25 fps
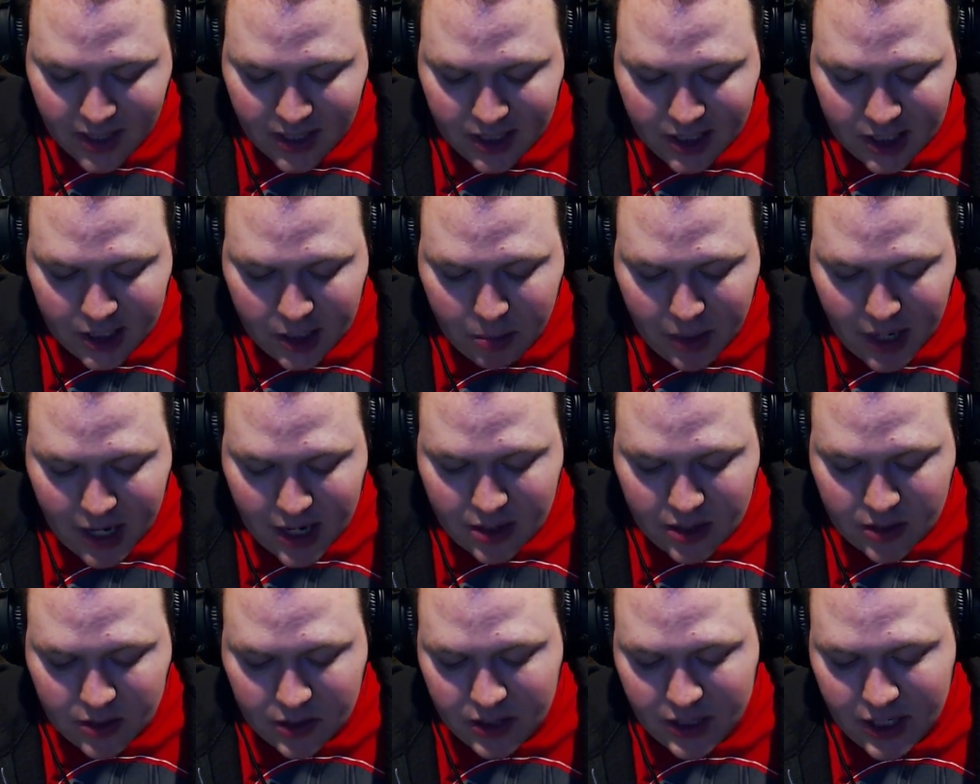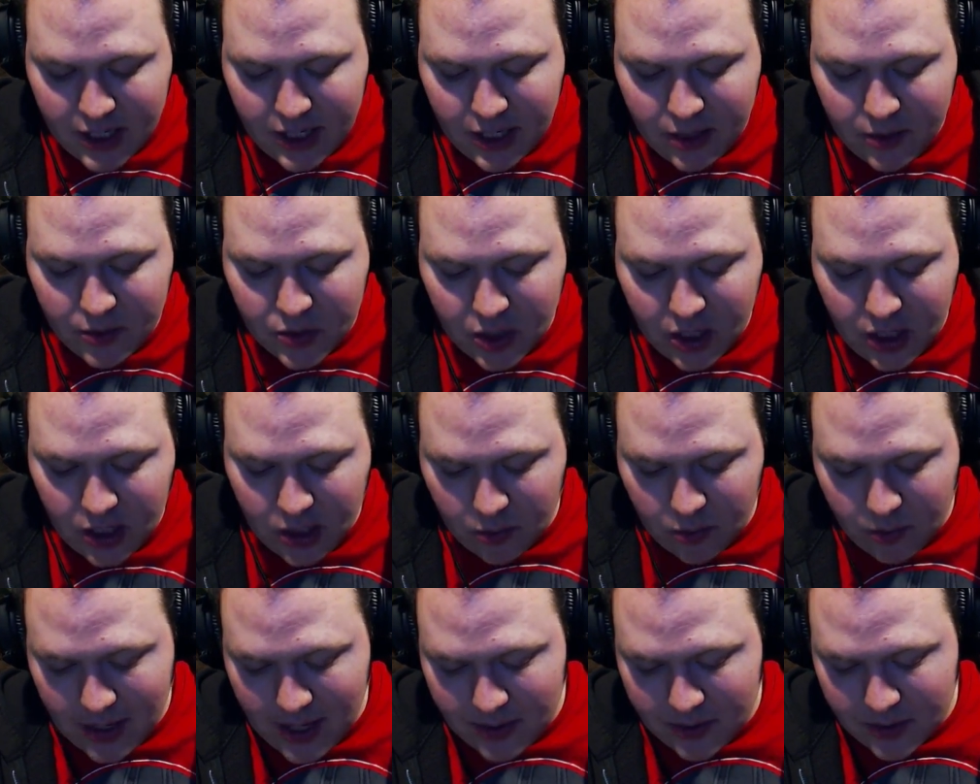The battle continues all
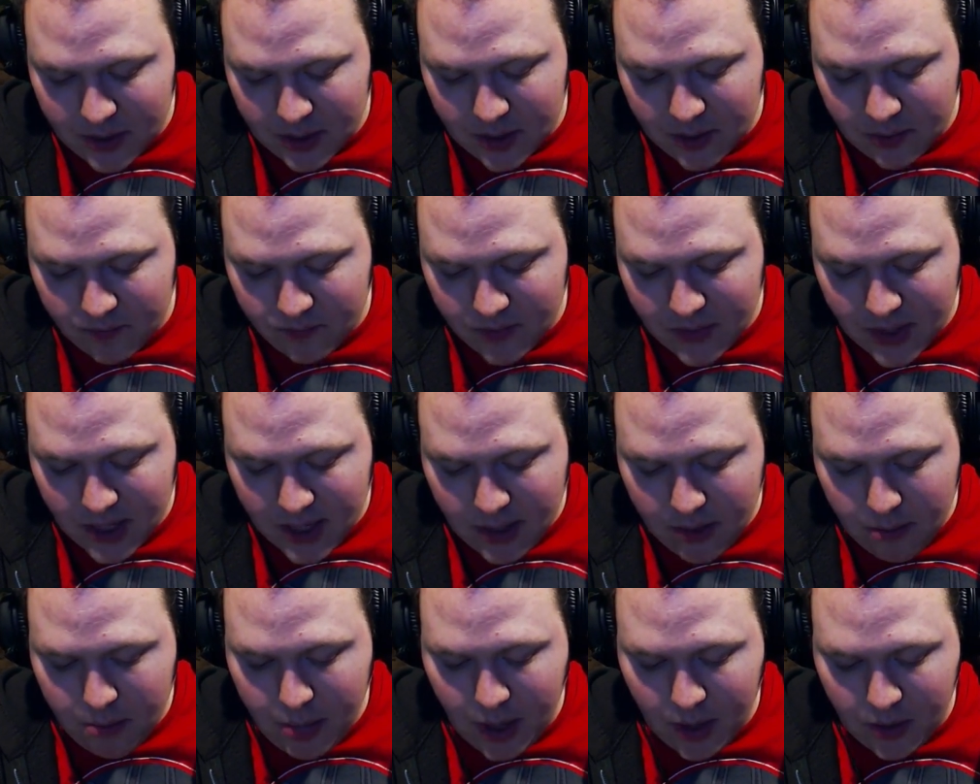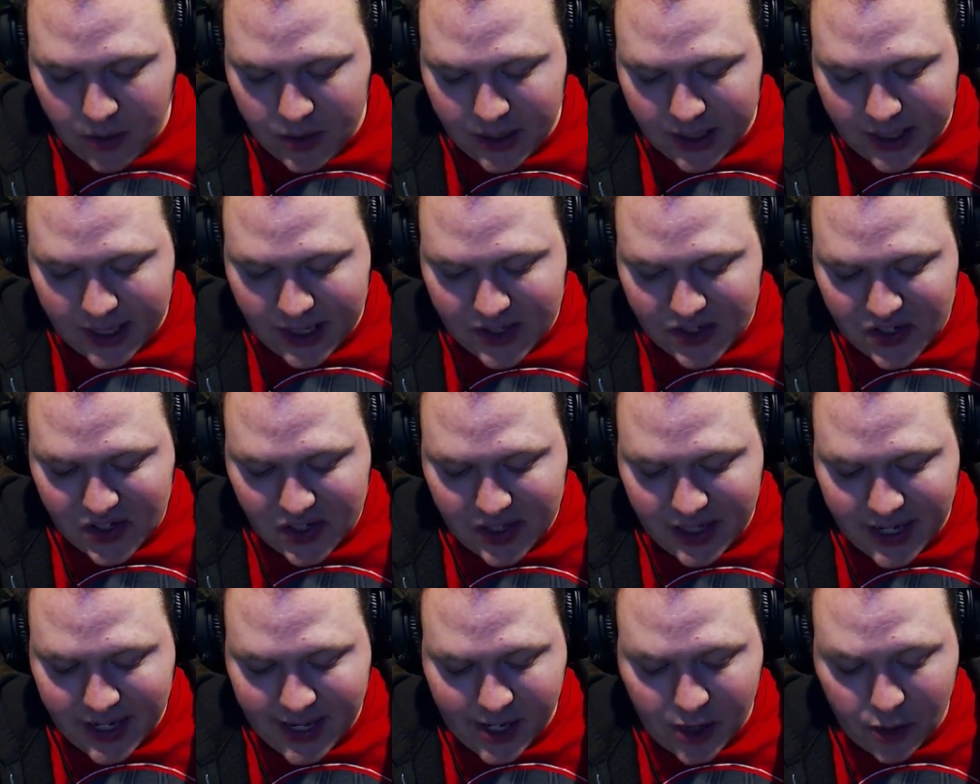around you. Baltek has
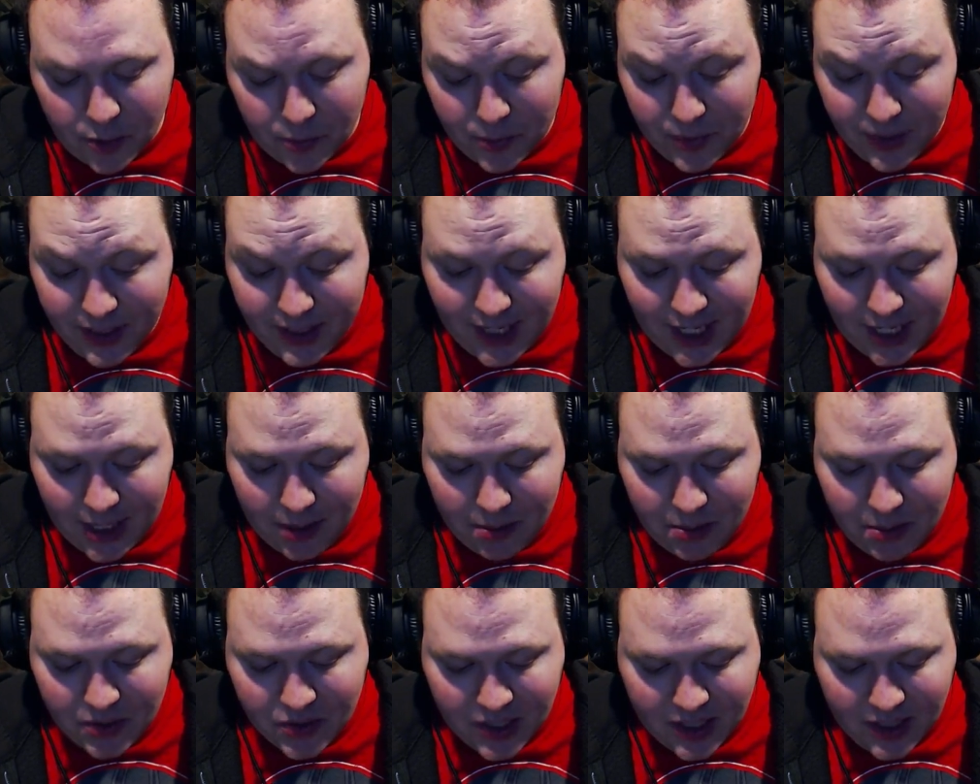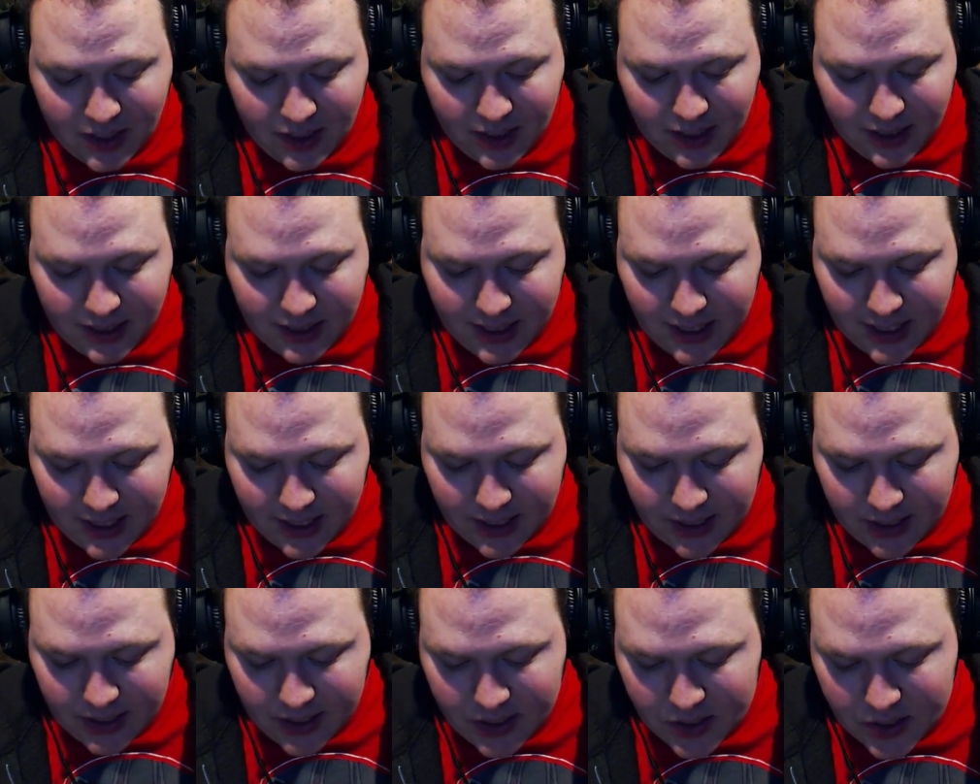slain 3 goblins, and Lydia
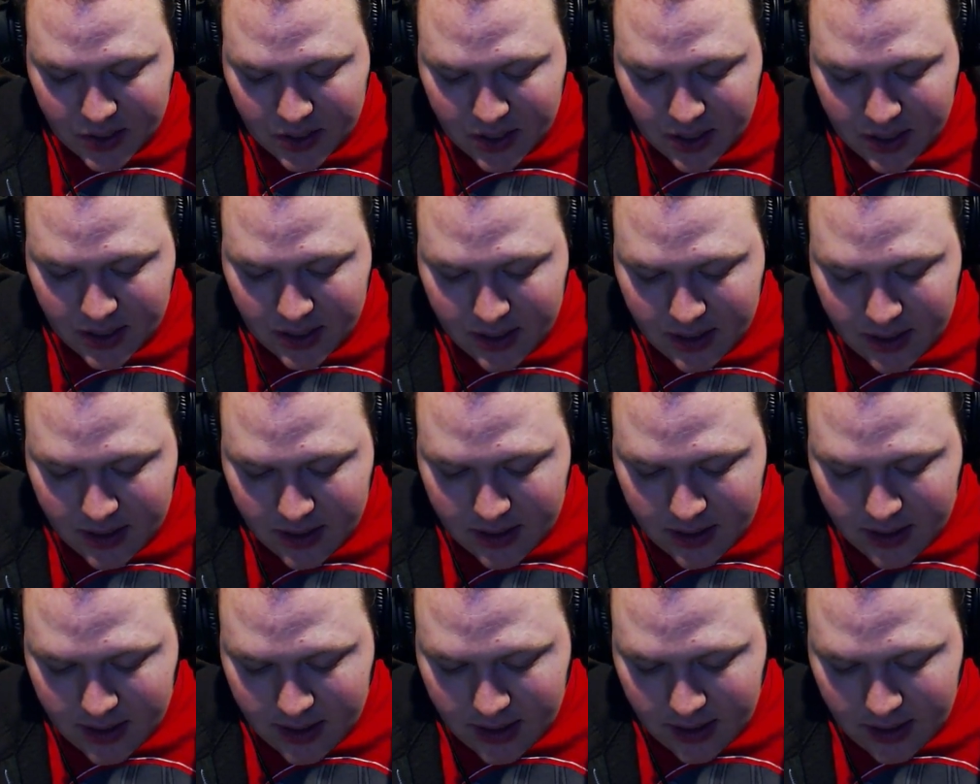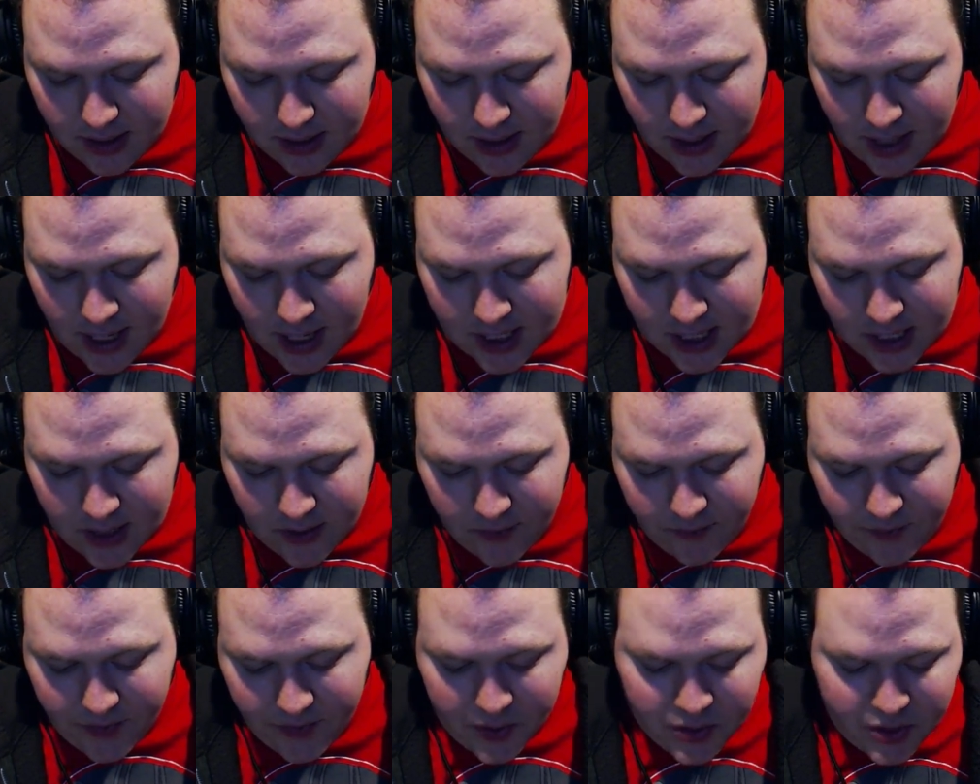is locked in
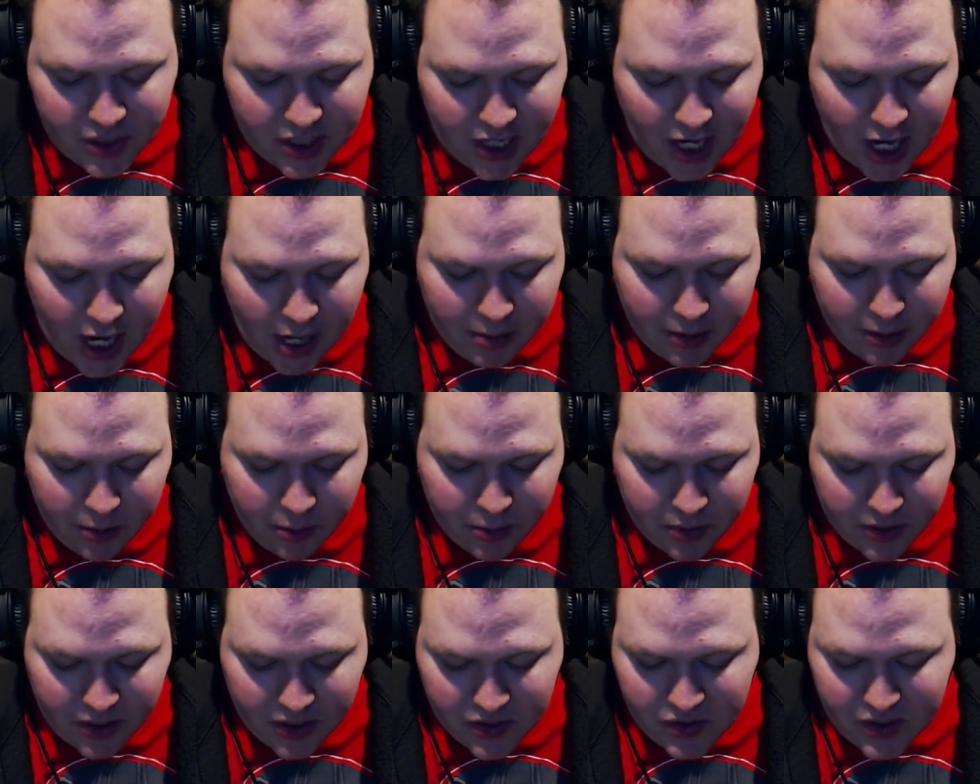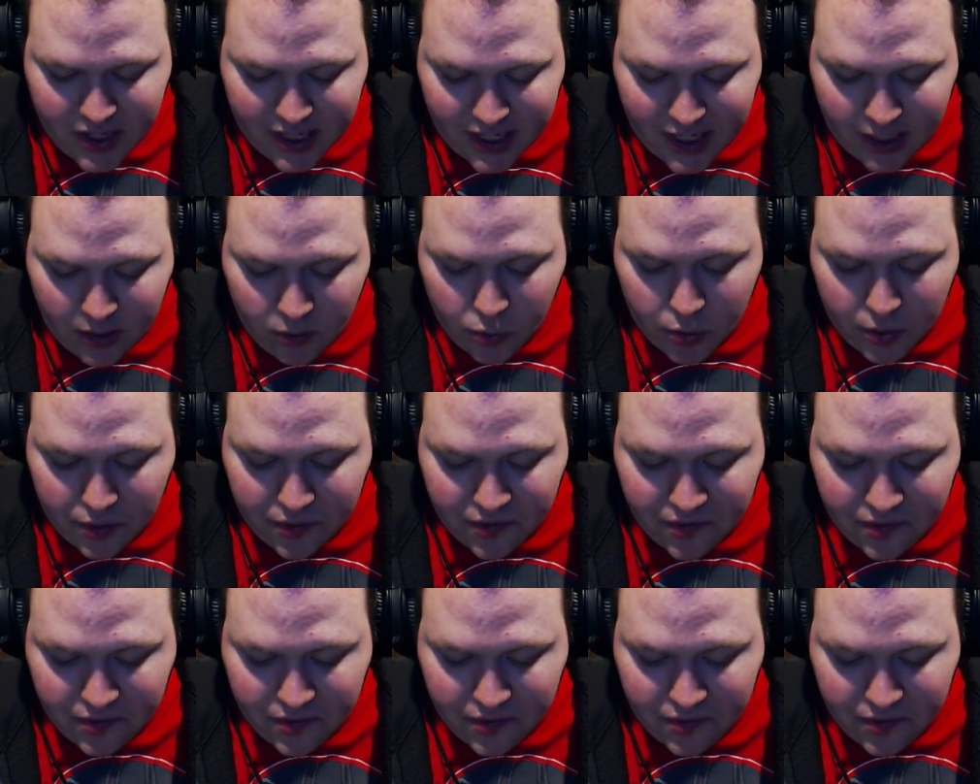fierce combat with the second wolf.